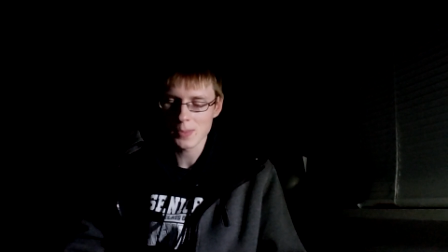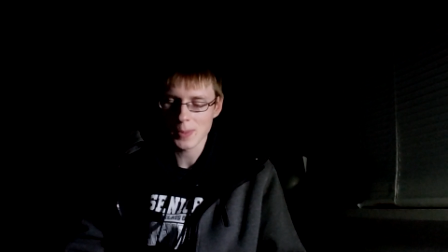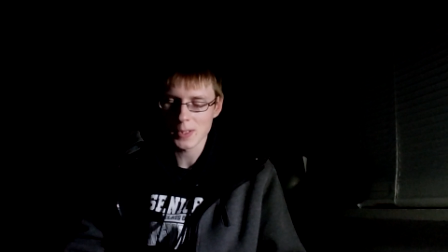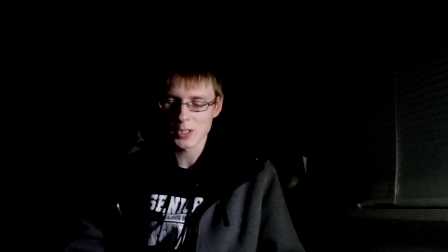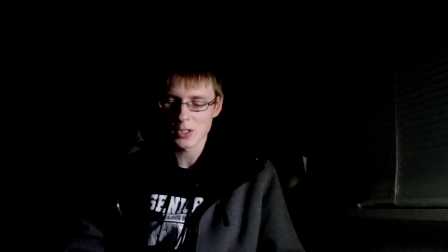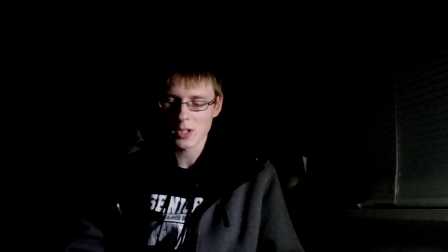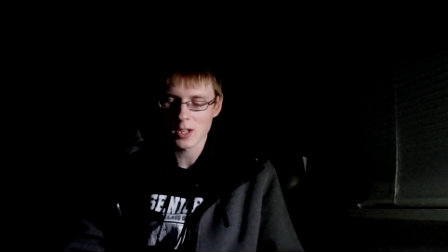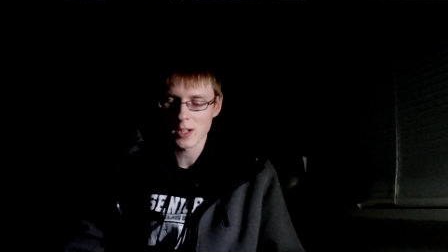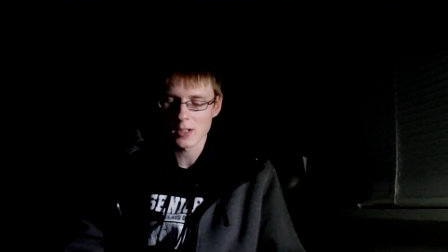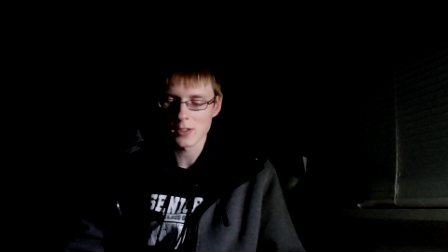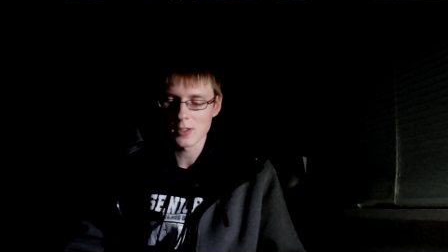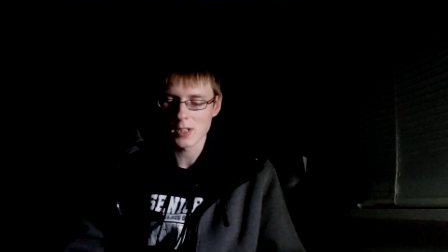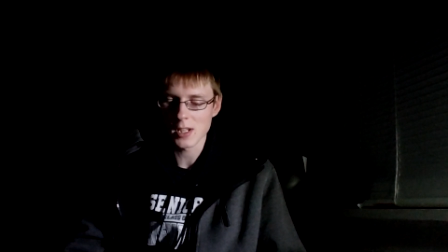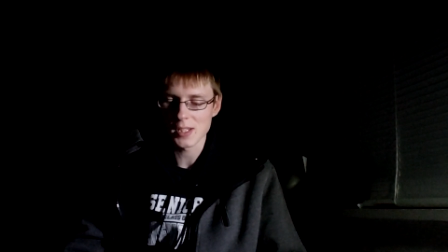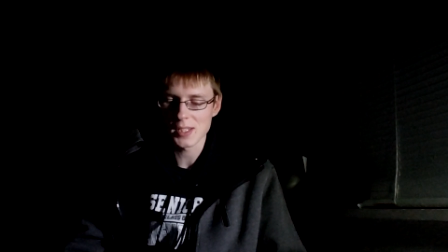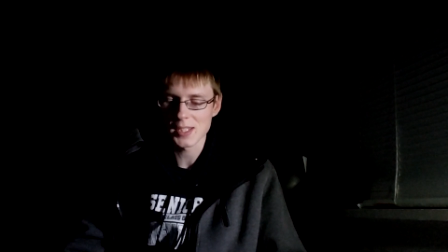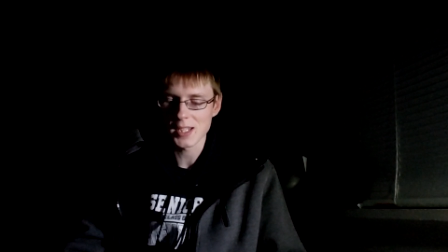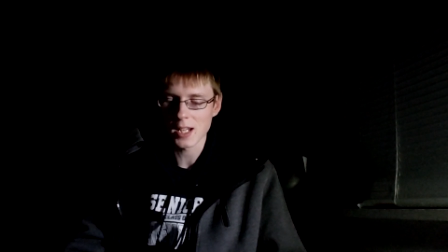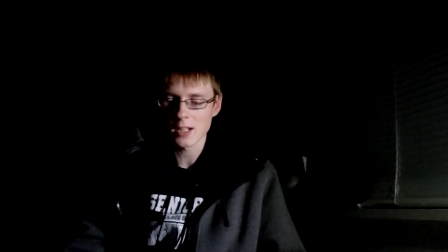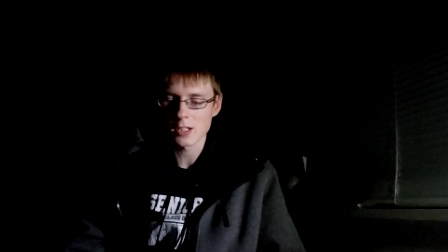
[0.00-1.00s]
but you can
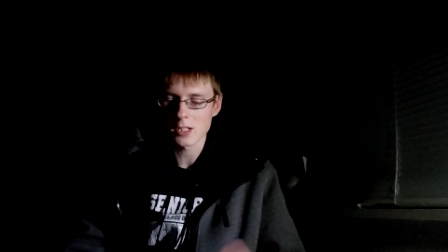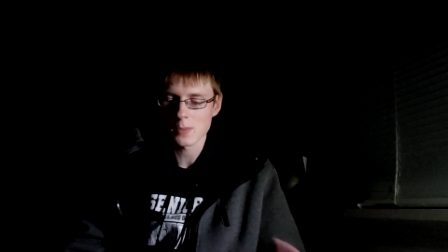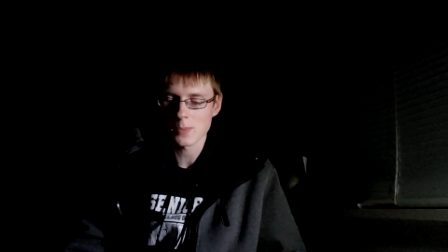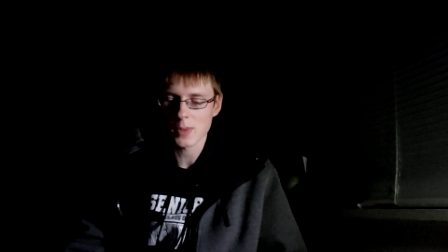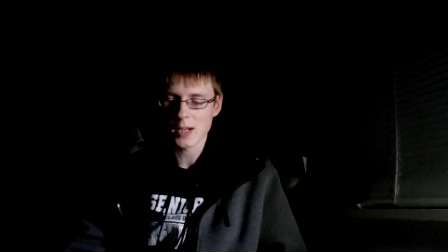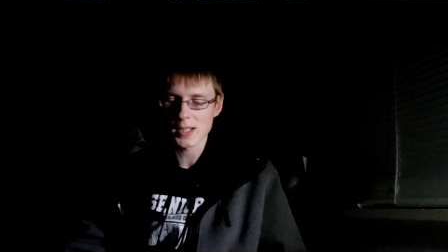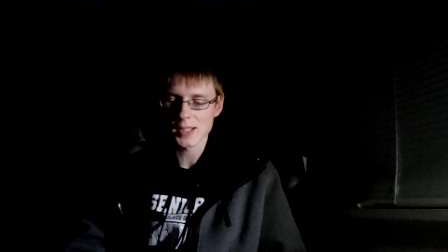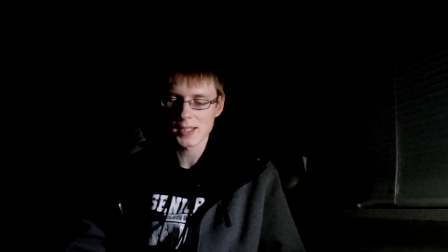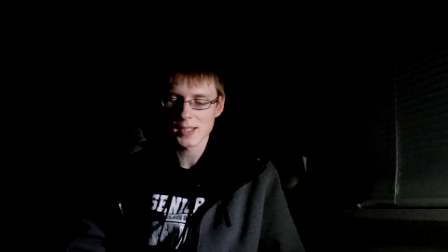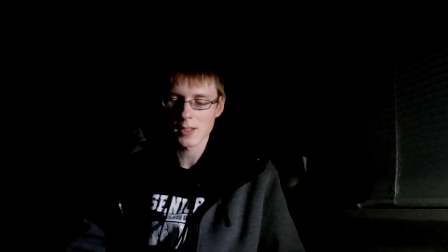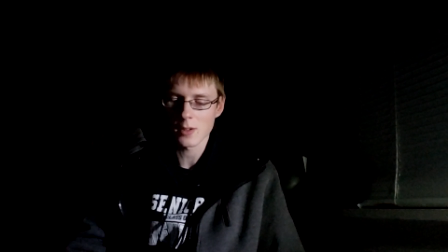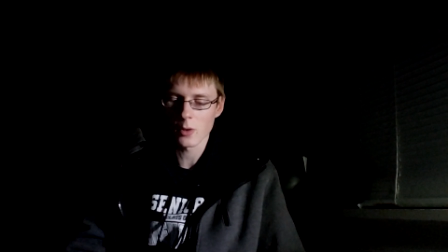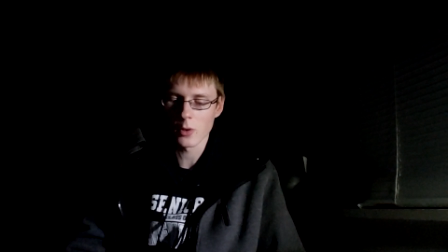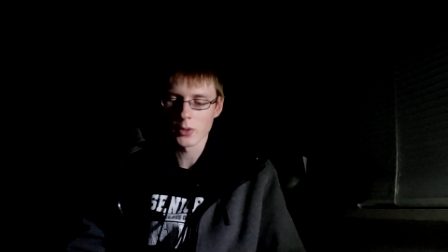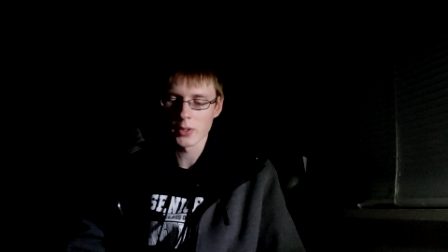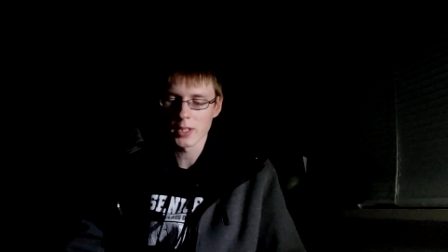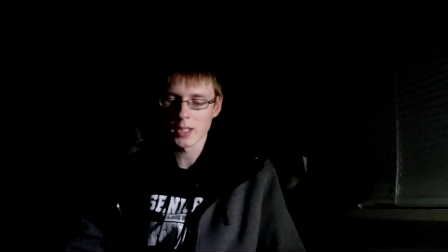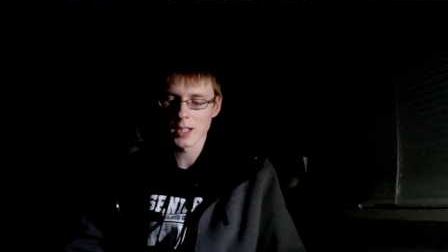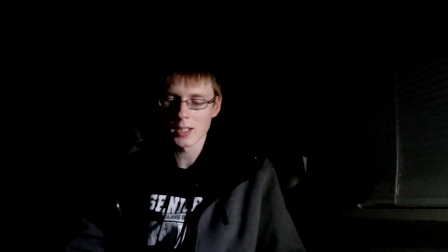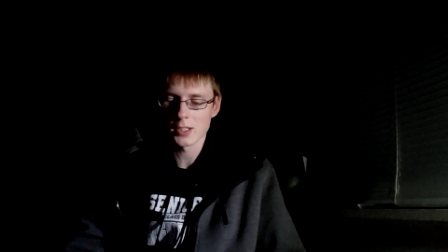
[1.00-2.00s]
instead just press,
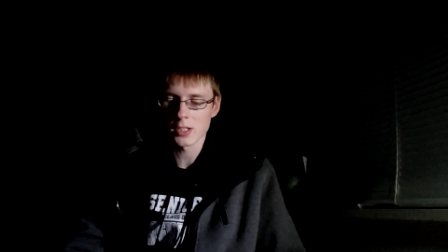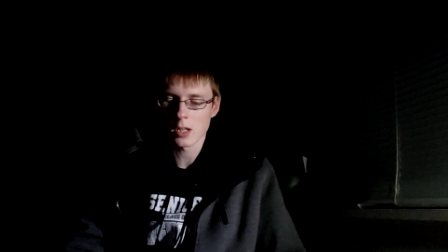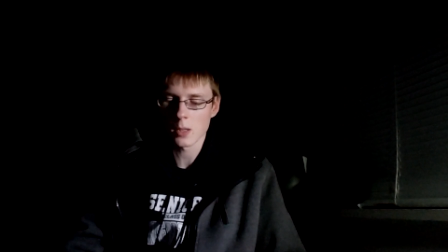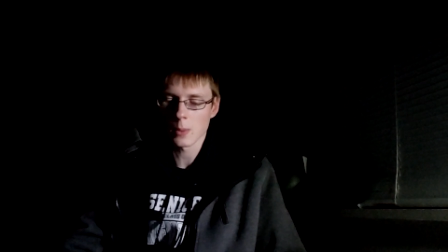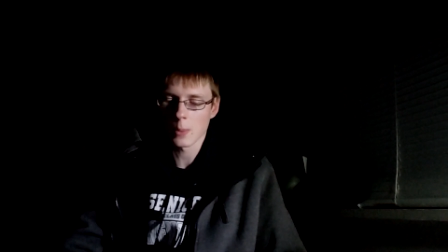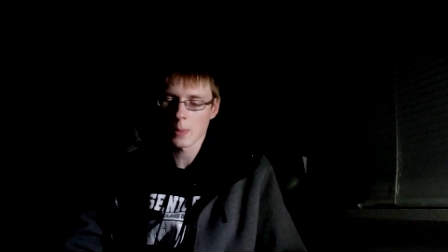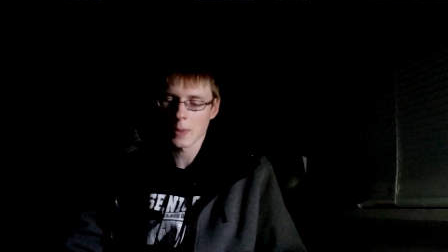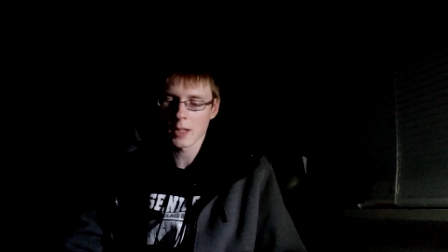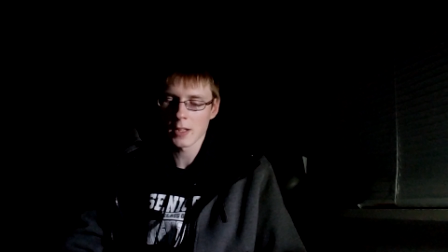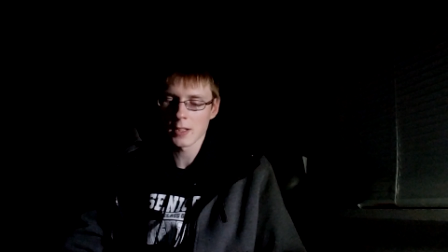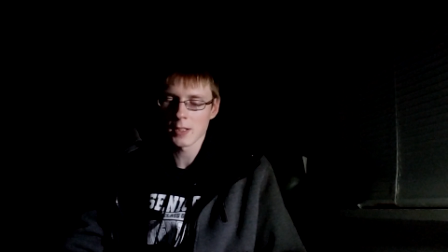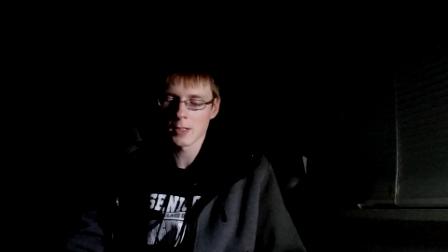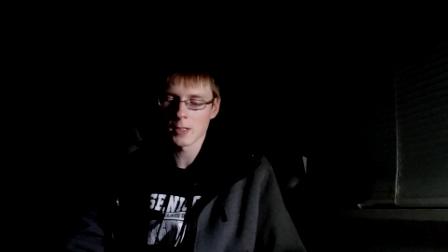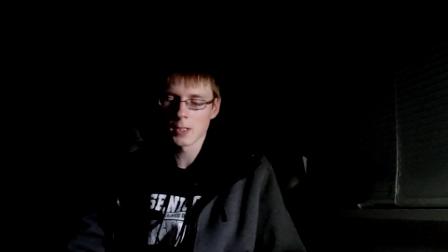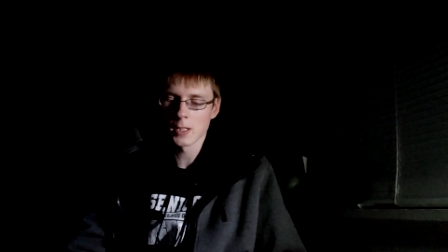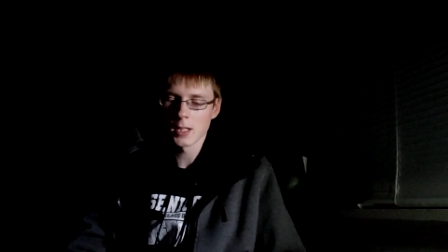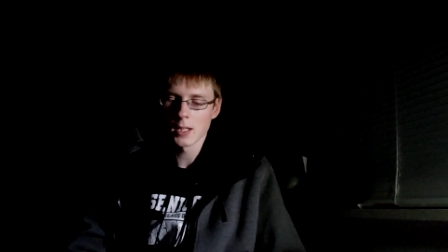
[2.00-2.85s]
hold the turbo button